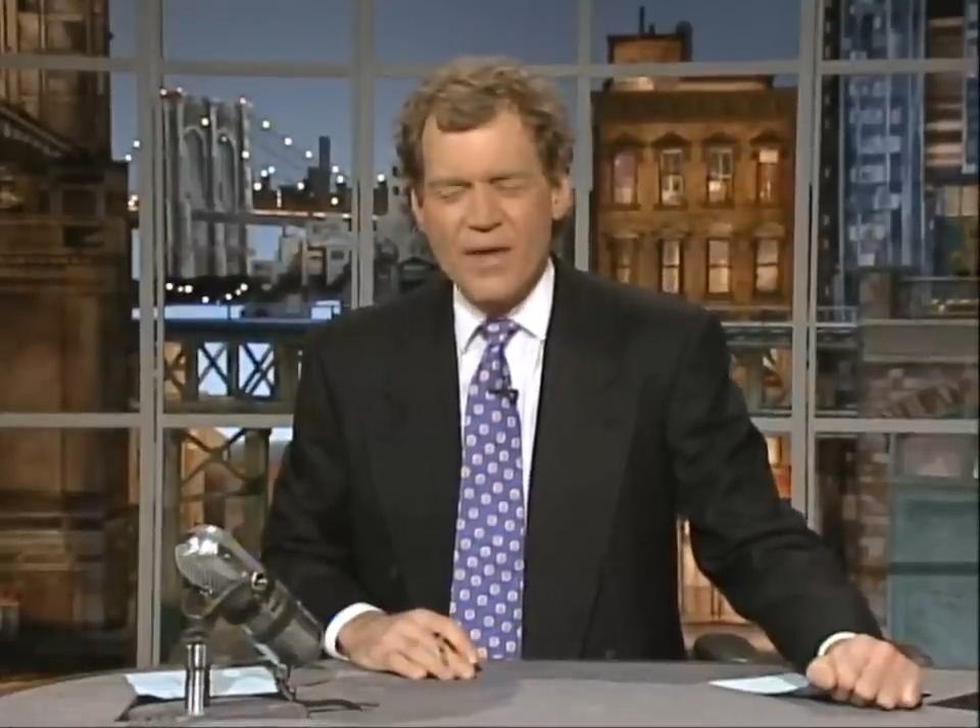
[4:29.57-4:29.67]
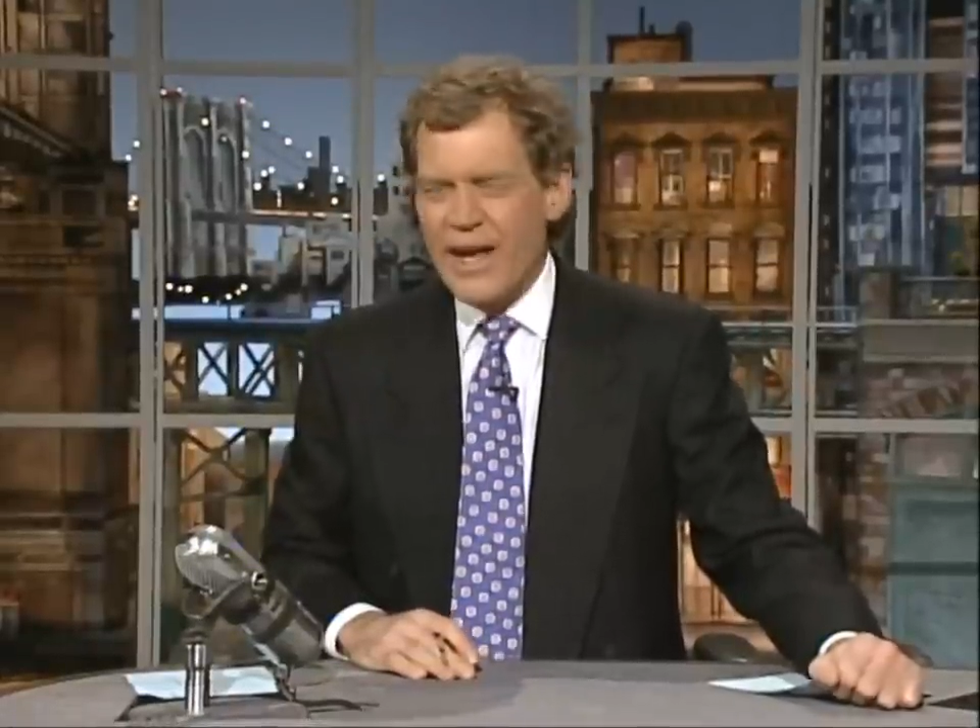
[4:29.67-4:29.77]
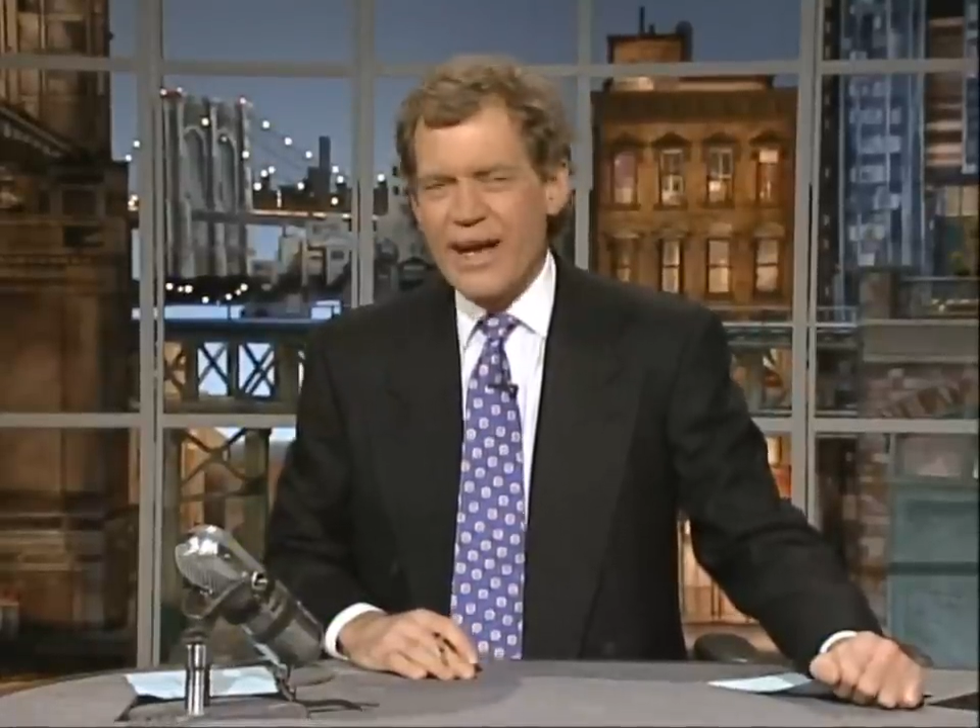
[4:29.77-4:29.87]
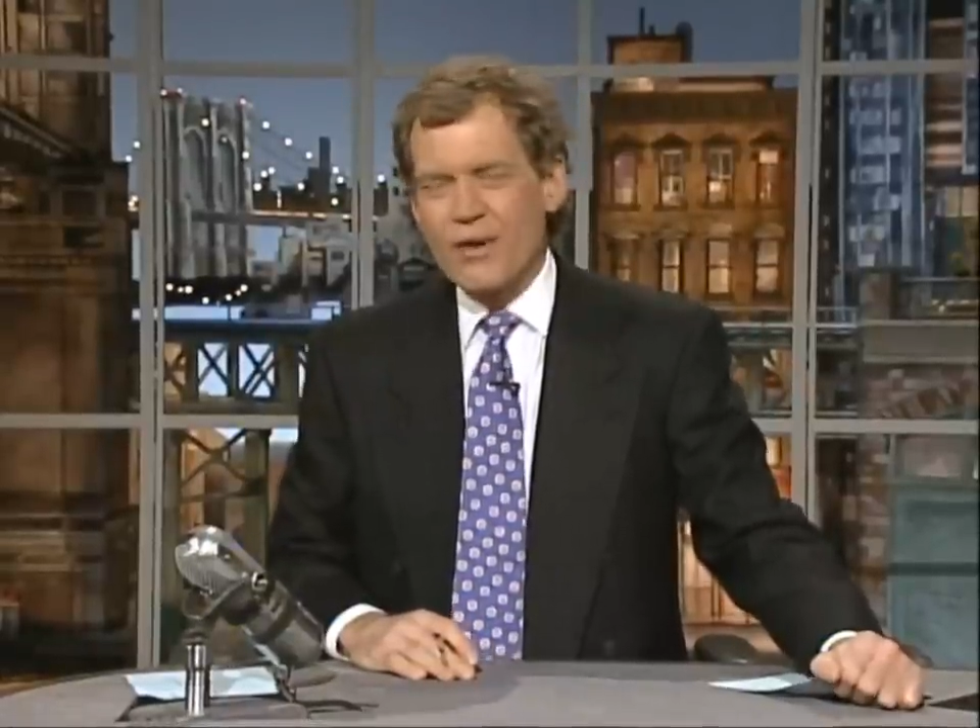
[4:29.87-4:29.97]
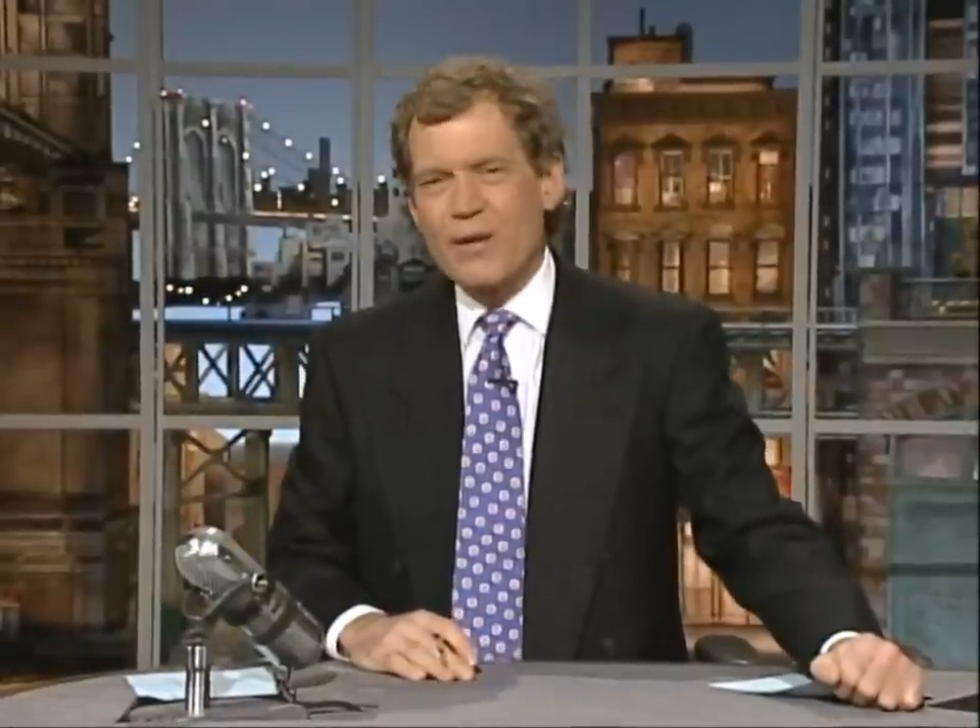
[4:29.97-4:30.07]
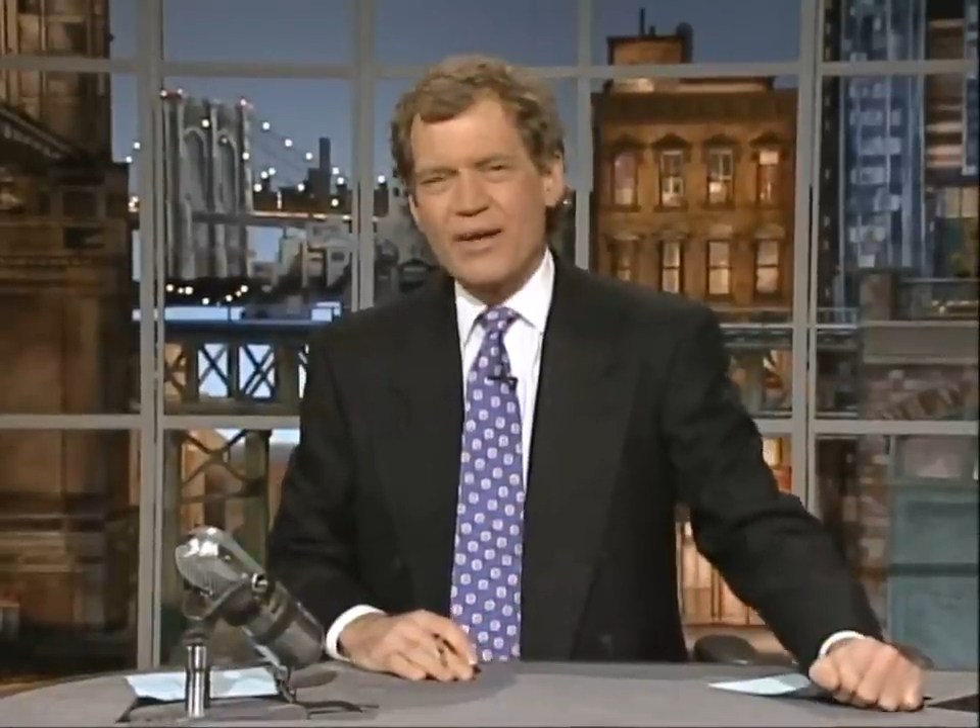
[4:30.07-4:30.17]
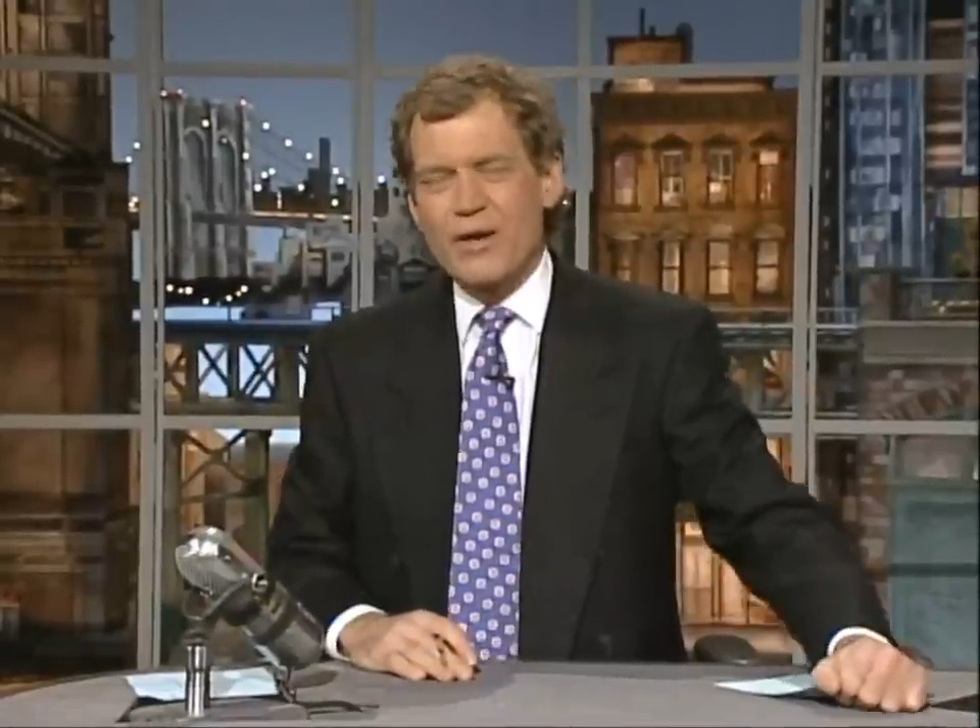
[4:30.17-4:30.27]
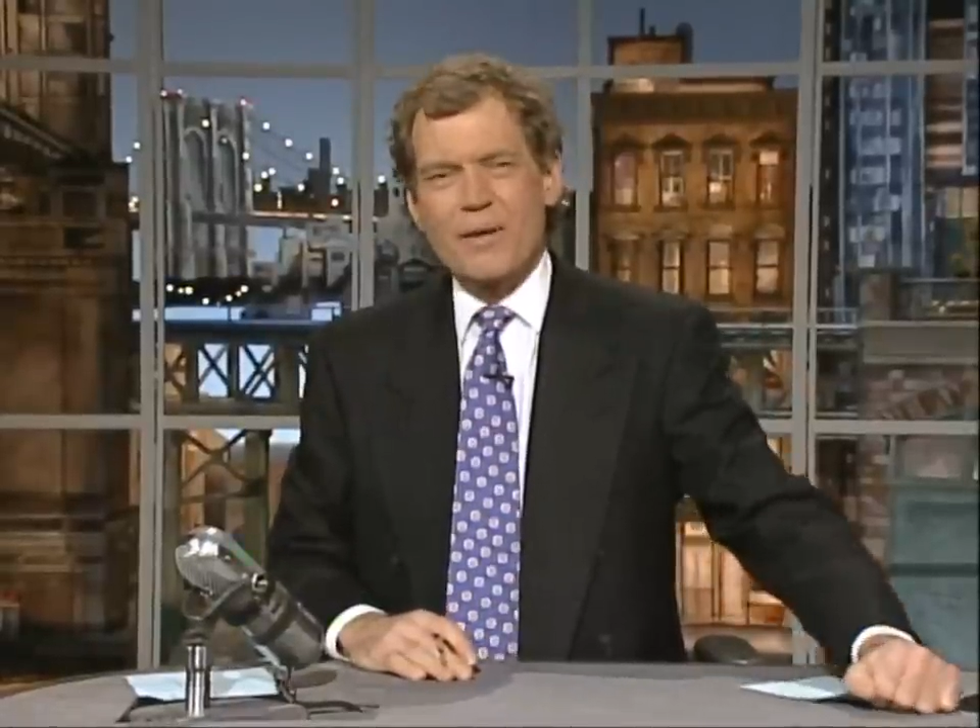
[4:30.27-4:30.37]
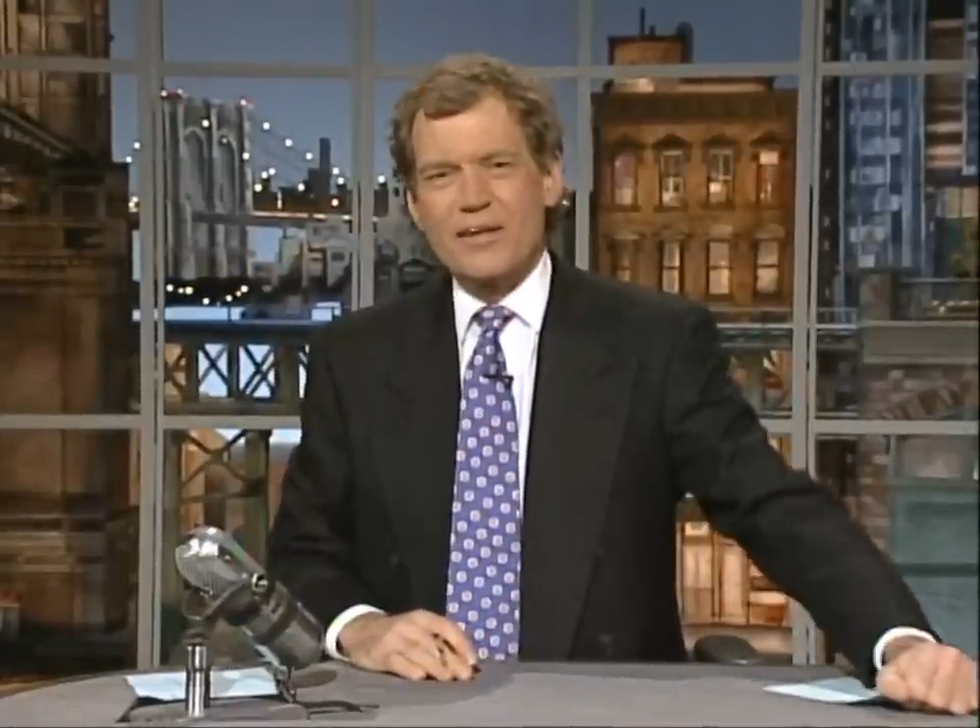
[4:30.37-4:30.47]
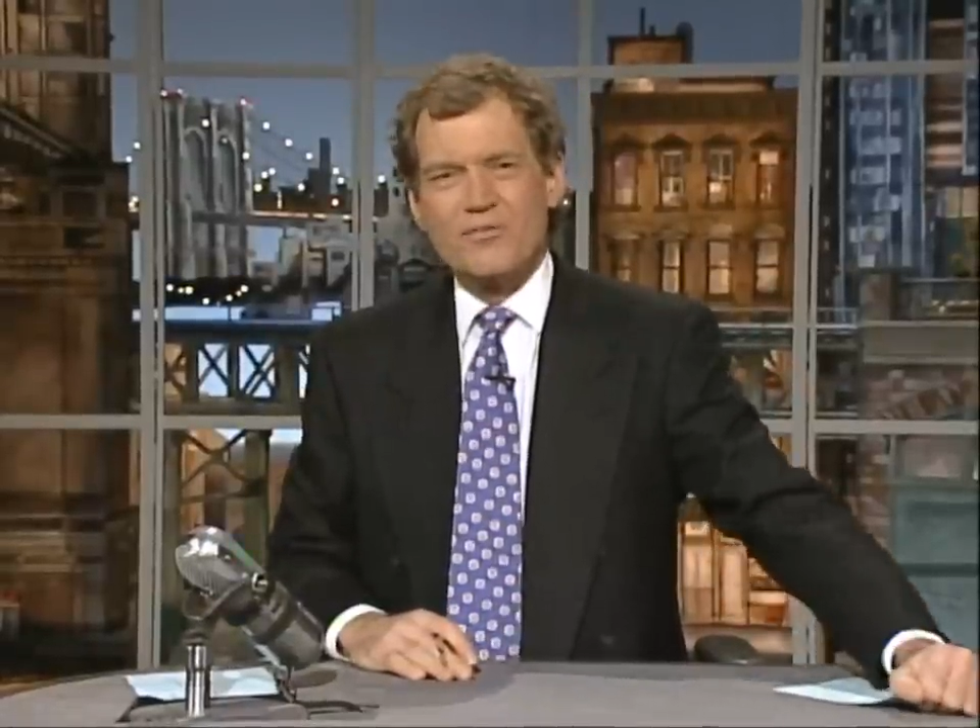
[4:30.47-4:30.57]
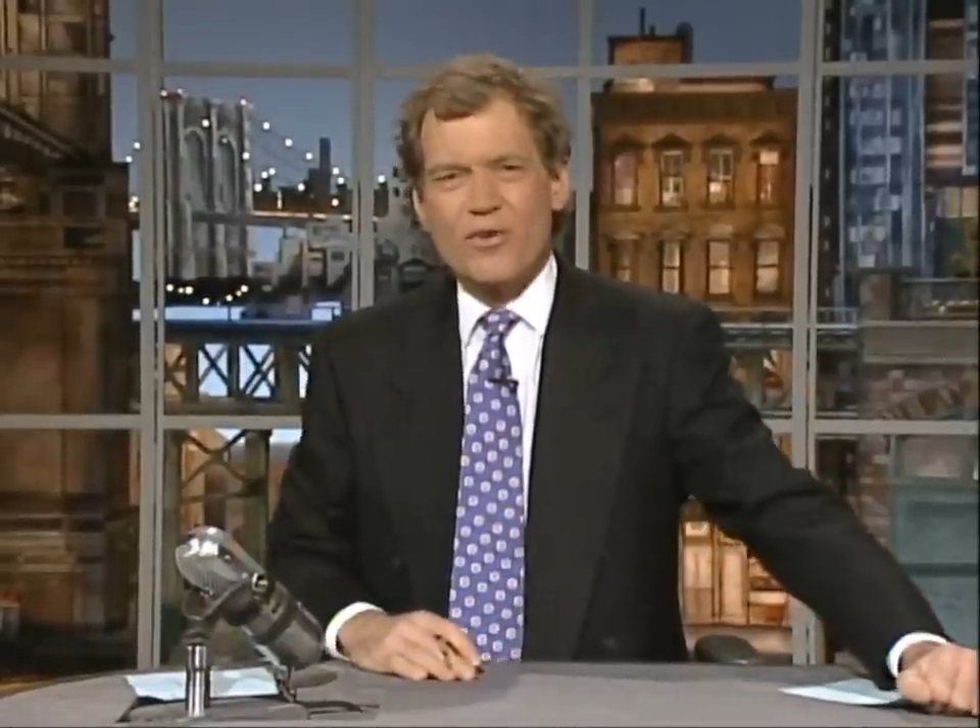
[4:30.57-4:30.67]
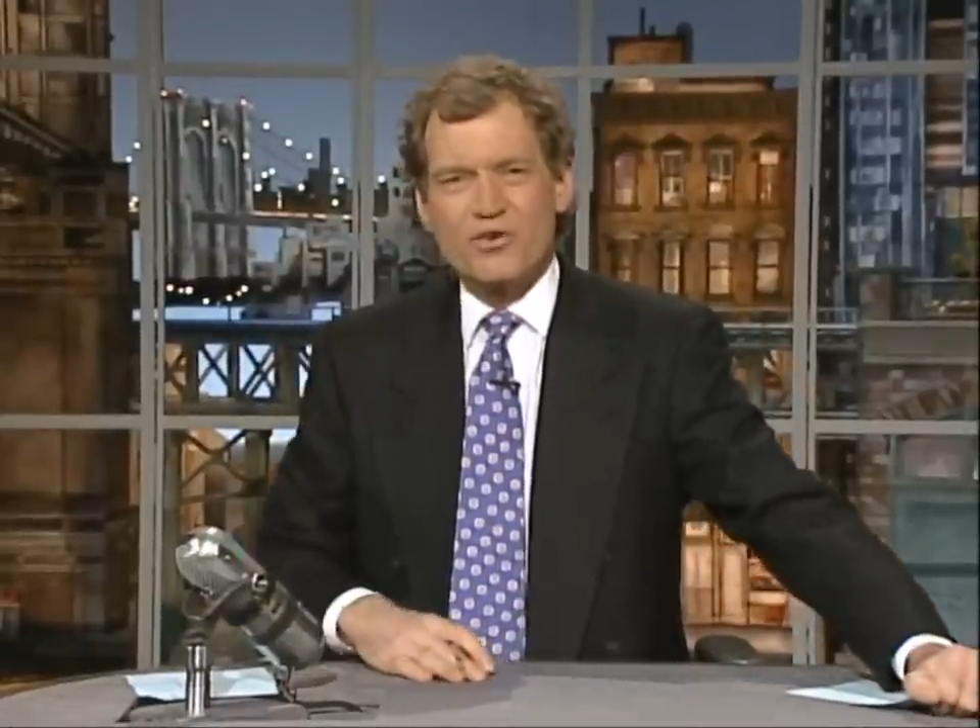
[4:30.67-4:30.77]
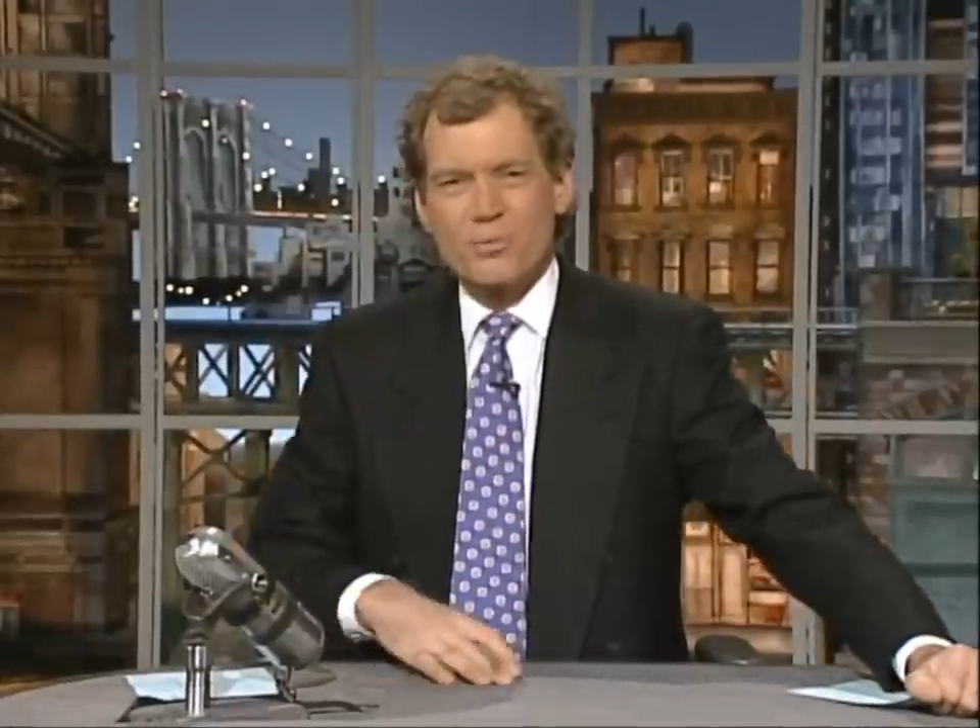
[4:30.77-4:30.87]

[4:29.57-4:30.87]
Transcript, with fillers: I don't want to hear about you folks